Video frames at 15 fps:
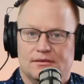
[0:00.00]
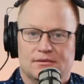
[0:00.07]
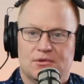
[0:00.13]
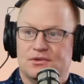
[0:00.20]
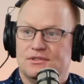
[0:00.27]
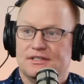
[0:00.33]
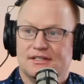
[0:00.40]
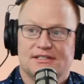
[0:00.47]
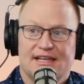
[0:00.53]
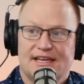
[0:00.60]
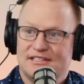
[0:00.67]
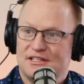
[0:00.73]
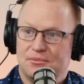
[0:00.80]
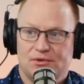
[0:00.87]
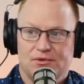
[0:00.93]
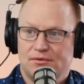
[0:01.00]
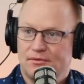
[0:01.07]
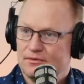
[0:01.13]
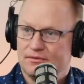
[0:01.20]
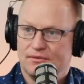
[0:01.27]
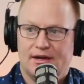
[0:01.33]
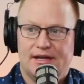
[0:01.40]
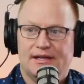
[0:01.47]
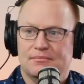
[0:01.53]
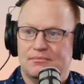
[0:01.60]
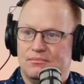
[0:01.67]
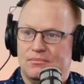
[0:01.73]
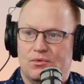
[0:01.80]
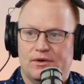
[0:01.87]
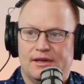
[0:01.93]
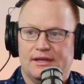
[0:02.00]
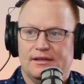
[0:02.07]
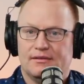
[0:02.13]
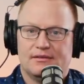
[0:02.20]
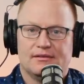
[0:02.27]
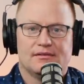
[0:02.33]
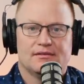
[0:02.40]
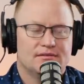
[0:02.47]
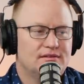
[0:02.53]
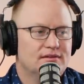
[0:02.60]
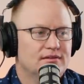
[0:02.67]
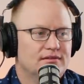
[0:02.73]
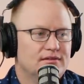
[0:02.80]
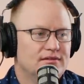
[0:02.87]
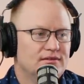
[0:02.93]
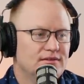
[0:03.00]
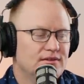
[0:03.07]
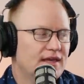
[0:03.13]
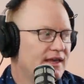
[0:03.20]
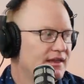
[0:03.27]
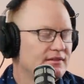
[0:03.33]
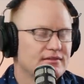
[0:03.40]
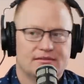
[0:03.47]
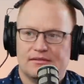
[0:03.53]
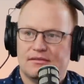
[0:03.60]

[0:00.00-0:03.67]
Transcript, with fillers: The most access. accessible, right, yeah. point to, to do yeah. that.